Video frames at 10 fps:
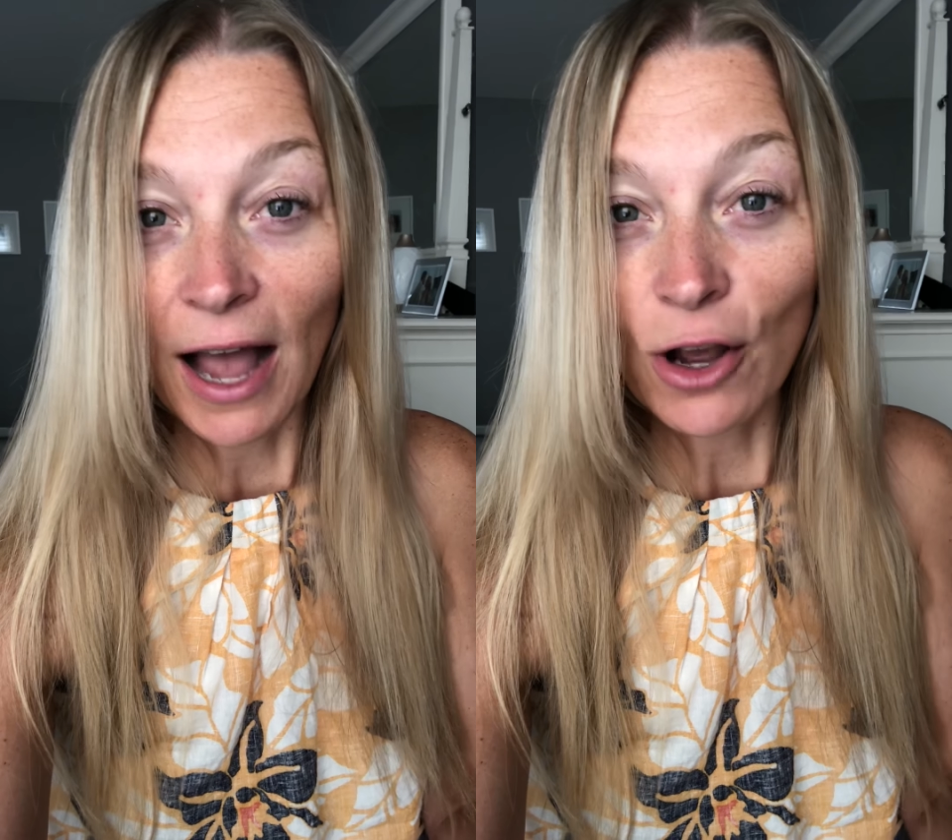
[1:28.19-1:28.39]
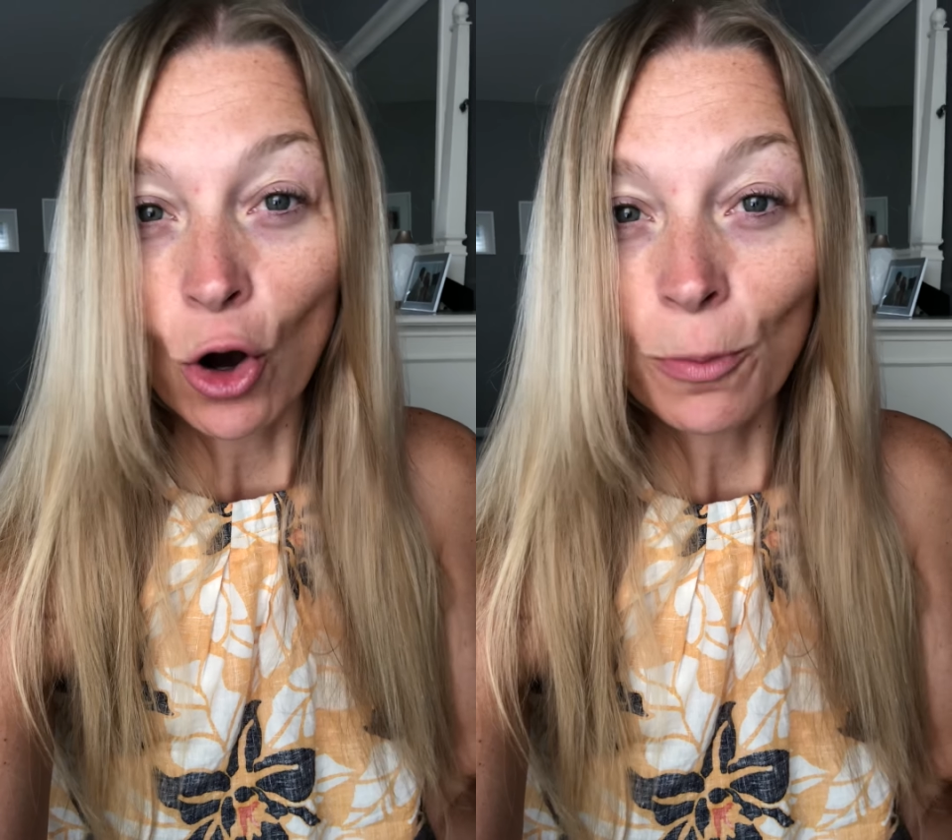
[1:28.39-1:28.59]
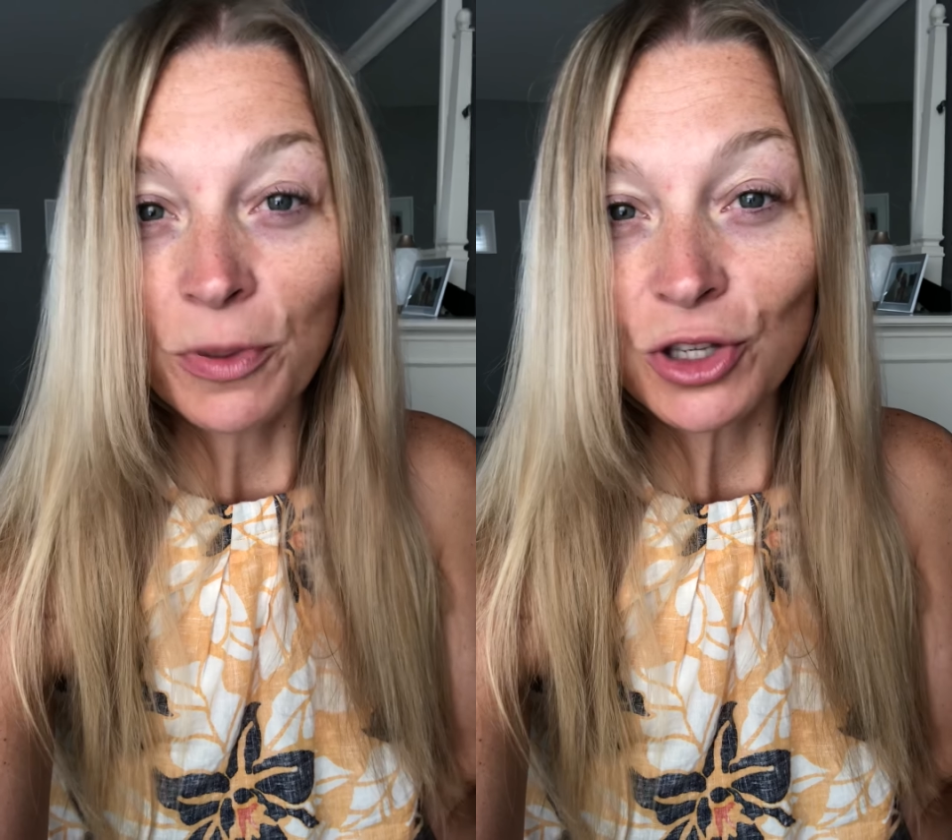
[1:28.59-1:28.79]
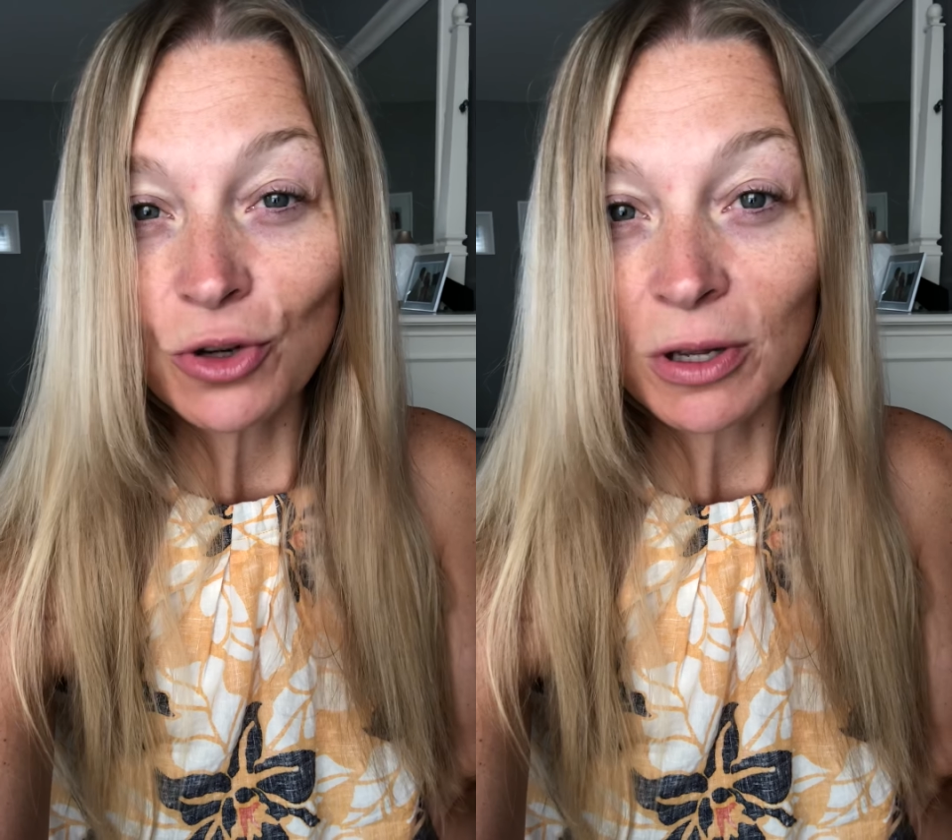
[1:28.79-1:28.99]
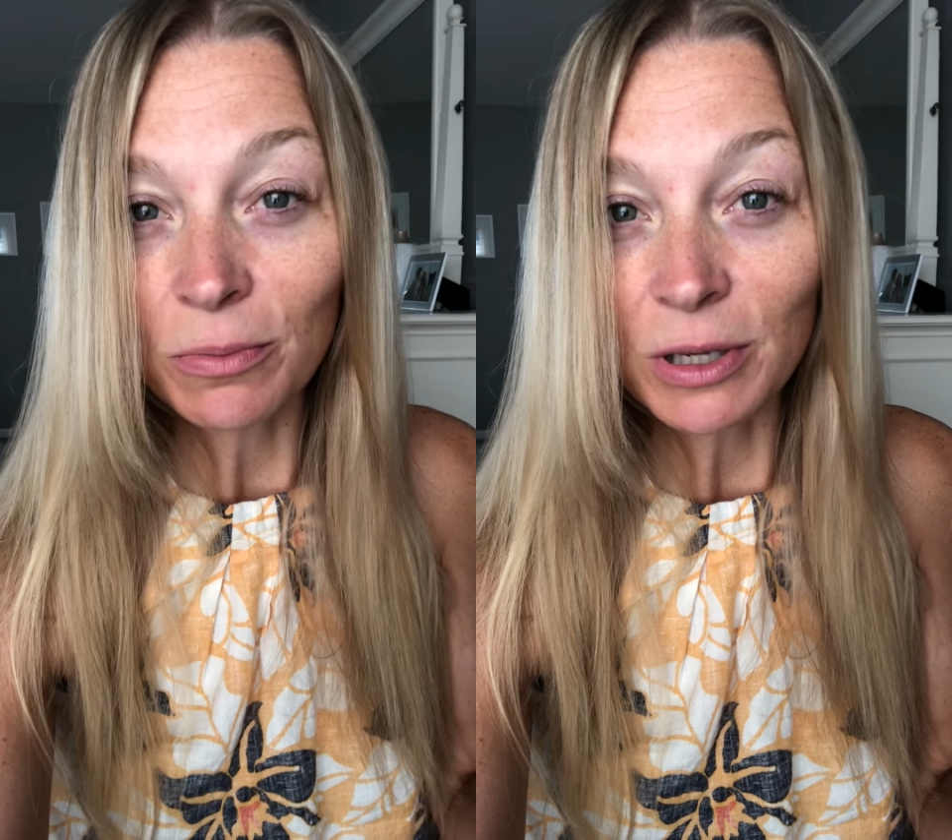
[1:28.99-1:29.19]
I hope that
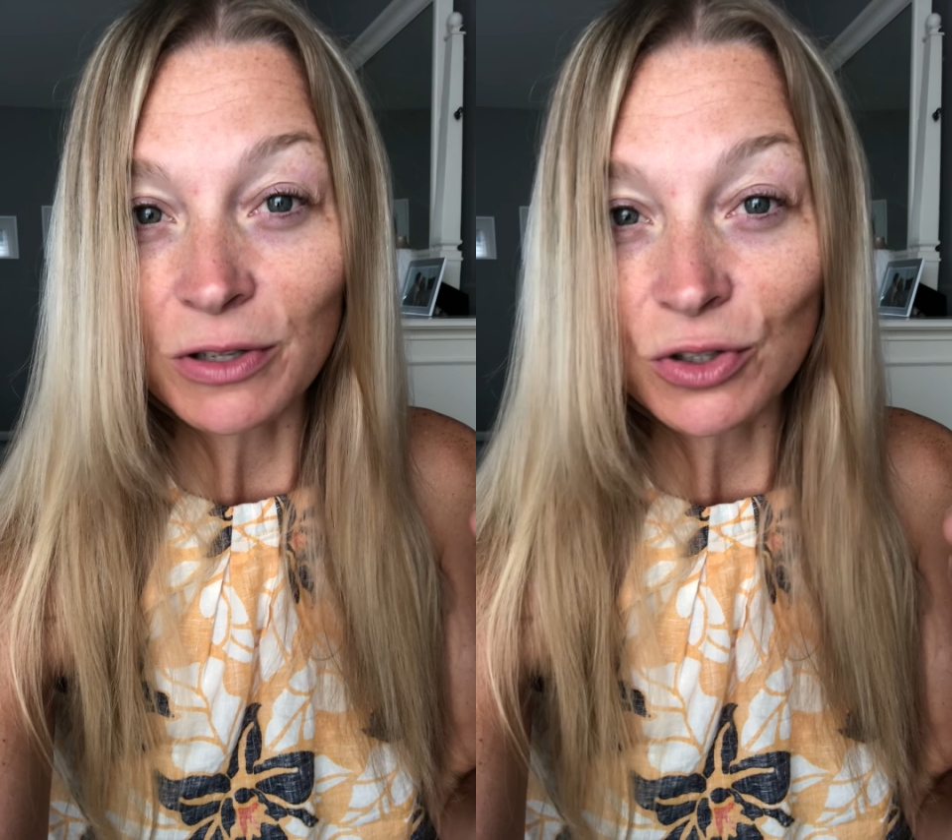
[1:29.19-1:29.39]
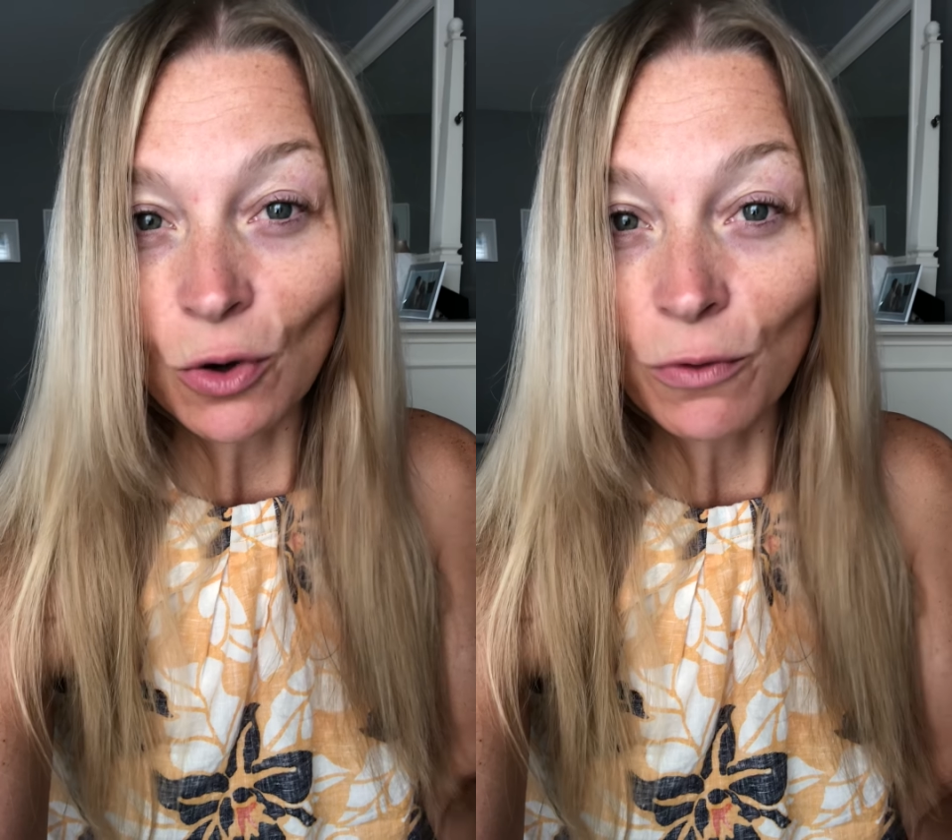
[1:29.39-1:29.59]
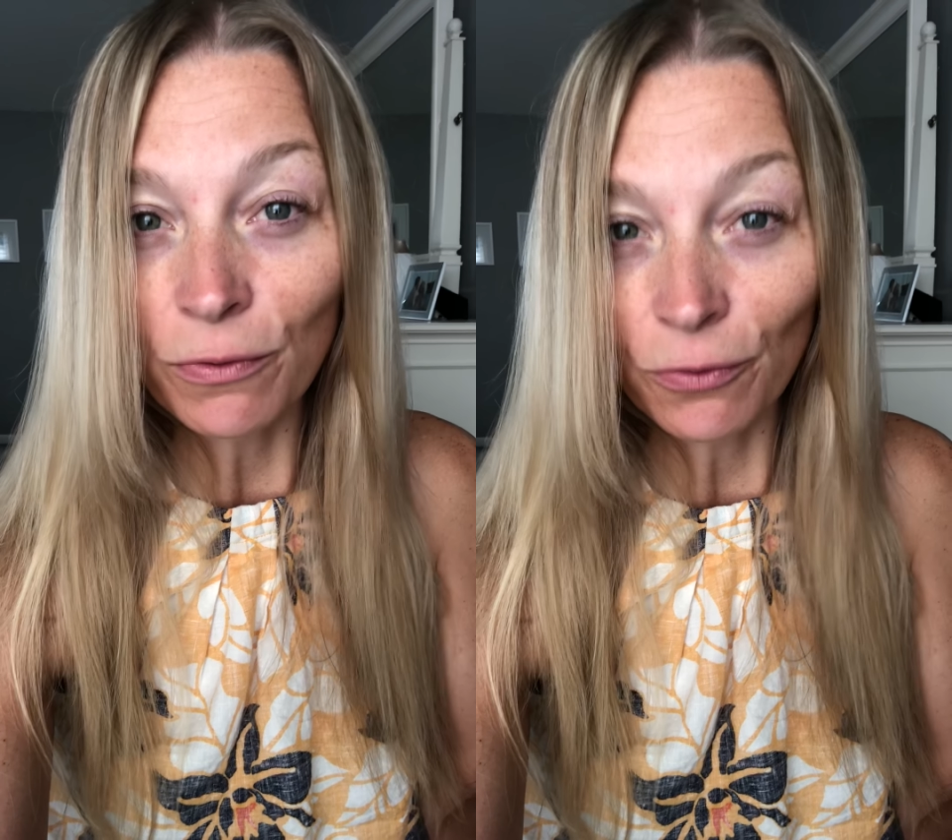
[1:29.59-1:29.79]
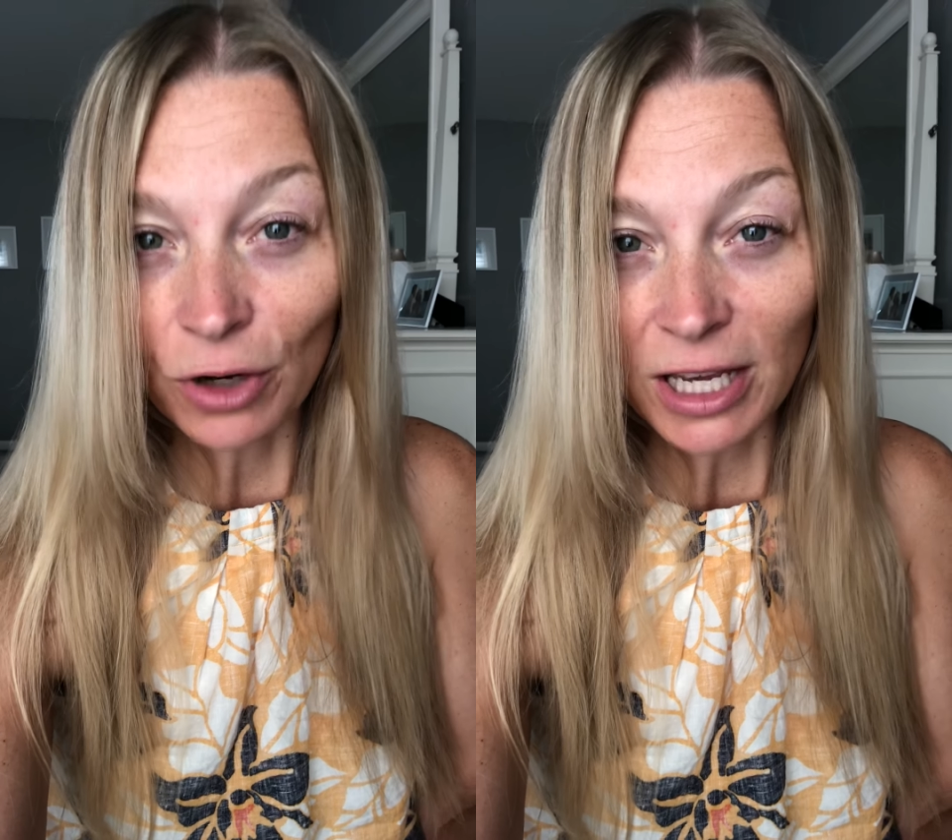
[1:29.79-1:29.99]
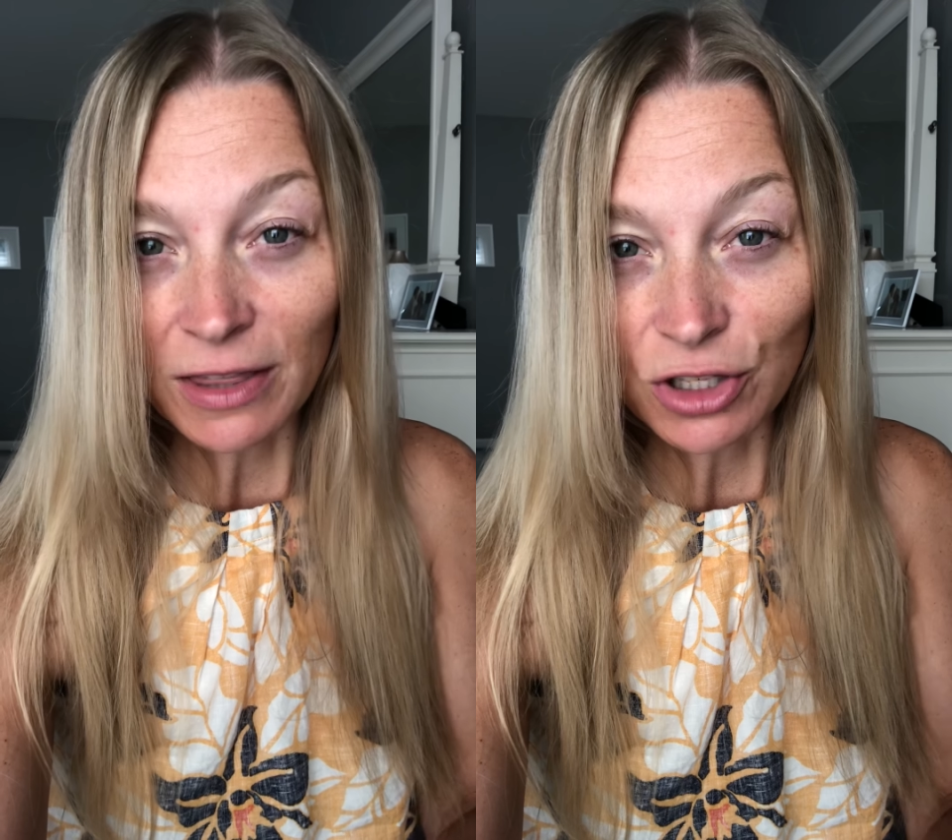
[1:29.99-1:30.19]
you can be so free